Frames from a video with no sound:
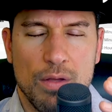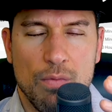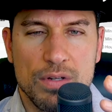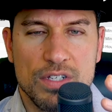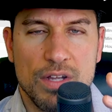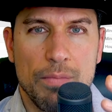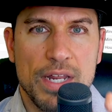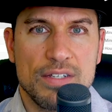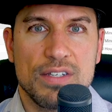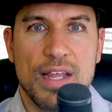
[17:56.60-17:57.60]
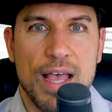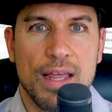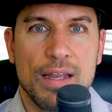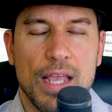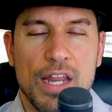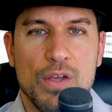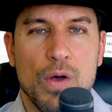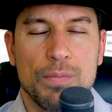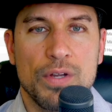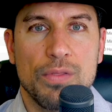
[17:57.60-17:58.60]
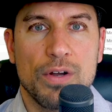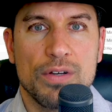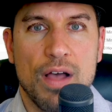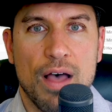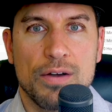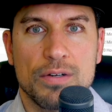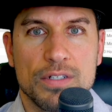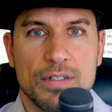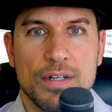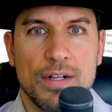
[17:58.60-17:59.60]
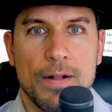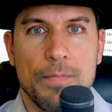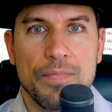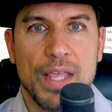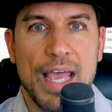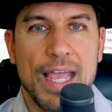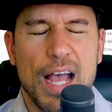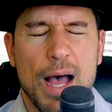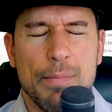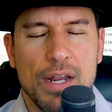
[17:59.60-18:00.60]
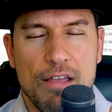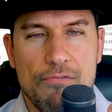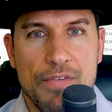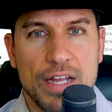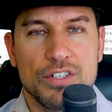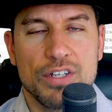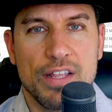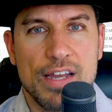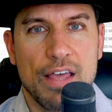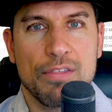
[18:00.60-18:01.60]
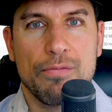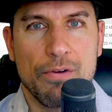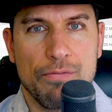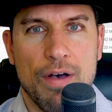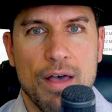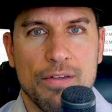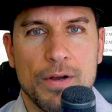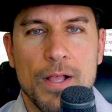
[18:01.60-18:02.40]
somebody's dead and you go up to their daughters, hey, I'm going to avenge the death of your father.